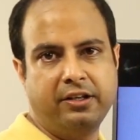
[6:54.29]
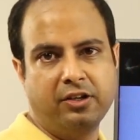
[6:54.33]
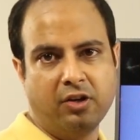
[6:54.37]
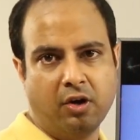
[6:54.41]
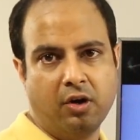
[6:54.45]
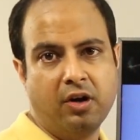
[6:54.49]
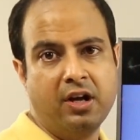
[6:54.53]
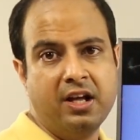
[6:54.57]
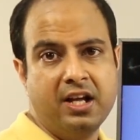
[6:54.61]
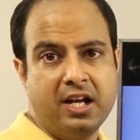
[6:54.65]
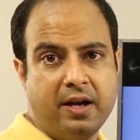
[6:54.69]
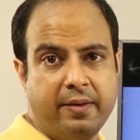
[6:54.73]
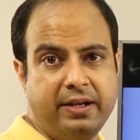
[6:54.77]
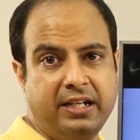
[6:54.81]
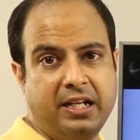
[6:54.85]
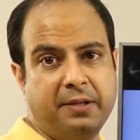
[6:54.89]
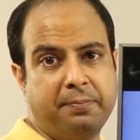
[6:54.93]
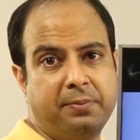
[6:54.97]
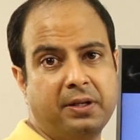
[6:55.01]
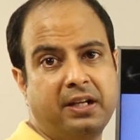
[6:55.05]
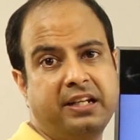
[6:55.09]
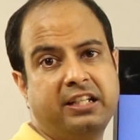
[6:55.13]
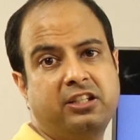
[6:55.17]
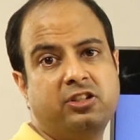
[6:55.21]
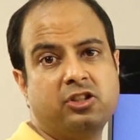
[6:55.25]
No, I mean
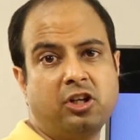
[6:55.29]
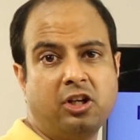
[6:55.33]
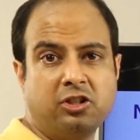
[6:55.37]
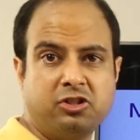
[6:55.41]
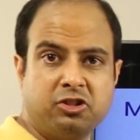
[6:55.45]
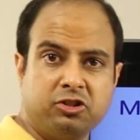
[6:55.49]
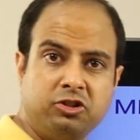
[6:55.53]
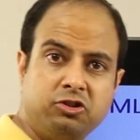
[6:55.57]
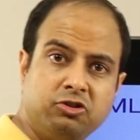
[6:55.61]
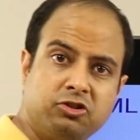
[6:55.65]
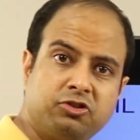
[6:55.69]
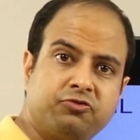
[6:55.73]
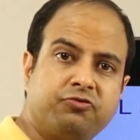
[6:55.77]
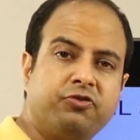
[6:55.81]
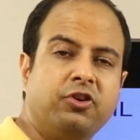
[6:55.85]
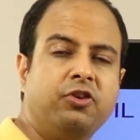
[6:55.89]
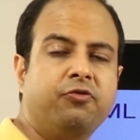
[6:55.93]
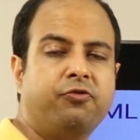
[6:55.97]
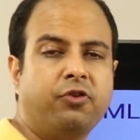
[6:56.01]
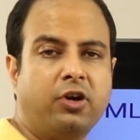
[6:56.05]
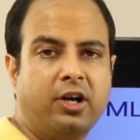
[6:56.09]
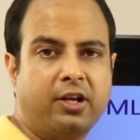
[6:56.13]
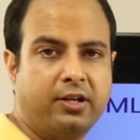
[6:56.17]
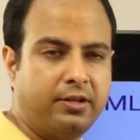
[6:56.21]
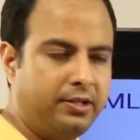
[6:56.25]
deep learning is also useful
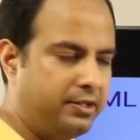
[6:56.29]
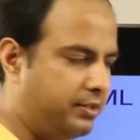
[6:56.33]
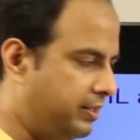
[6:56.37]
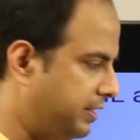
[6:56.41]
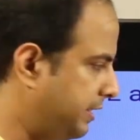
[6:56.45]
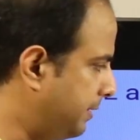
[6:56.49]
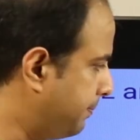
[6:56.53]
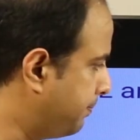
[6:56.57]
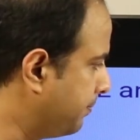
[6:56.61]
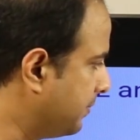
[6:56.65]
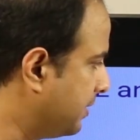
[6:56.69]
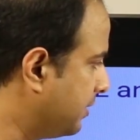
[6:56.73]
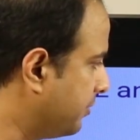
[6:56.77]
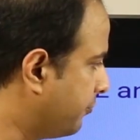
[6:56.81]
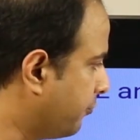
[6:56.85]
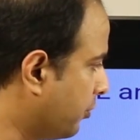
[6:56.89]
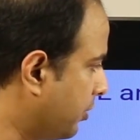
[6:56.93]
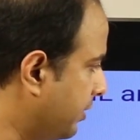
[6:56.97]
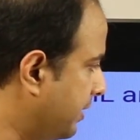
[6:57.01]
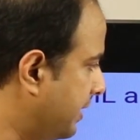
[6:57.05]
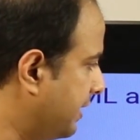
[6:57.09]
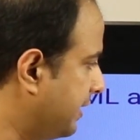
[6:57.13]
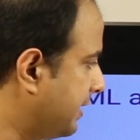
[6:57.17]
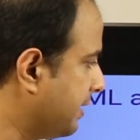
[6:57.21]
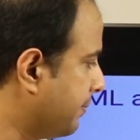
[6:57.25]
for deep uh,
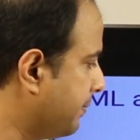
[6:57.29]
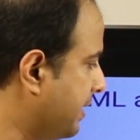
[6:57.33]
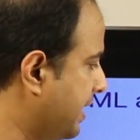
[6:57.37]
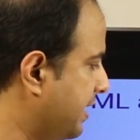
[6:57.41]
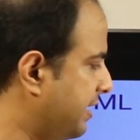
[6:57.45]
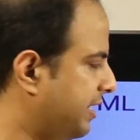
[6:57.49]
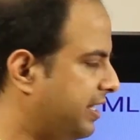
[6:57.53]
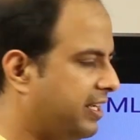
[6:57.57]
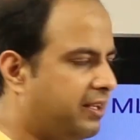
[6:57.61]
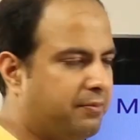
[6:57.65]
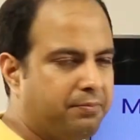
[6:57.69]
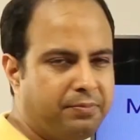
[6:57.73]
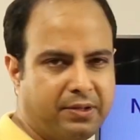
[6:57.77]
for data mining,